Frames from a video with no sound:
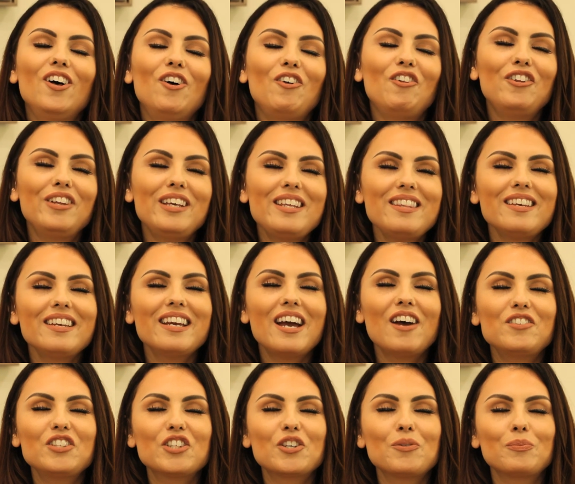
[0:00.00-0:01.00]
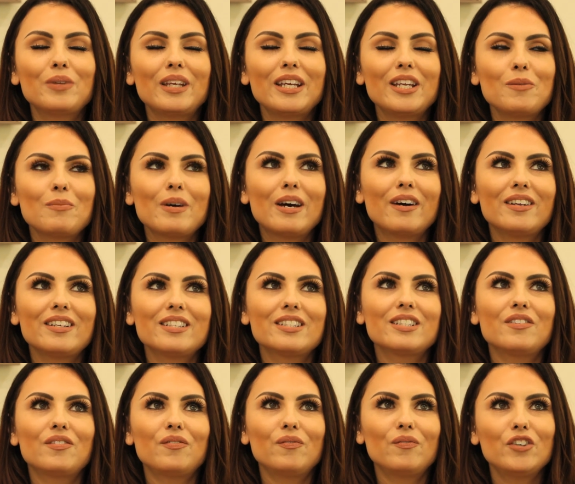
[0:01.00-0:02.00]
Only thing I have to complain about is the
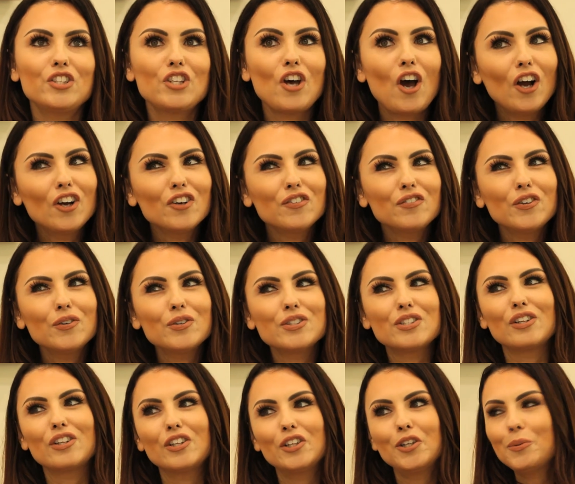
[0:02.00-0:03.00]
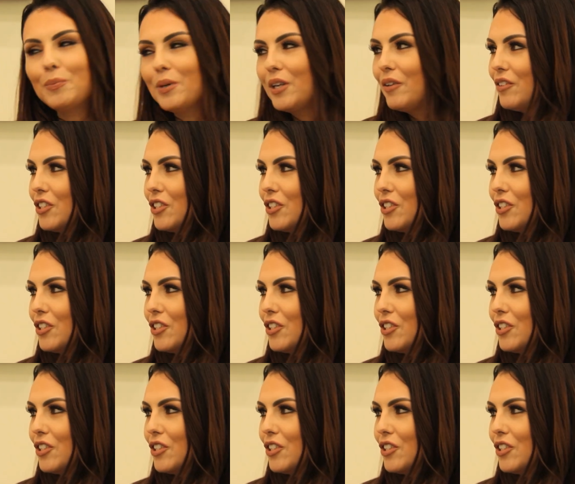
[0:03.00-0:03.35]
photographer was a little bit of a